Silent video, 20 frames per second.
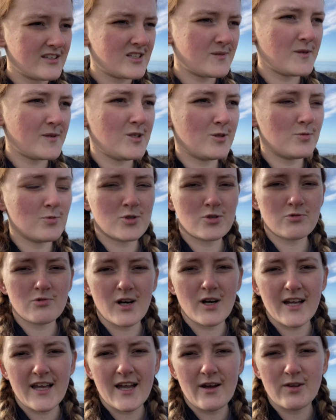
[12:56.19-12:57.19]
the species would
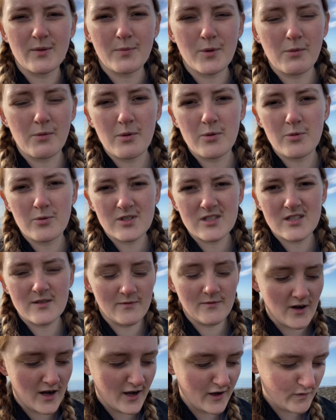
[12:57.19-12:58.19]
dry out, they probably wouldn't
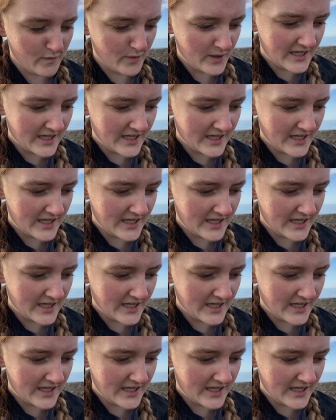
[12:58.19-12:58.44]
survive.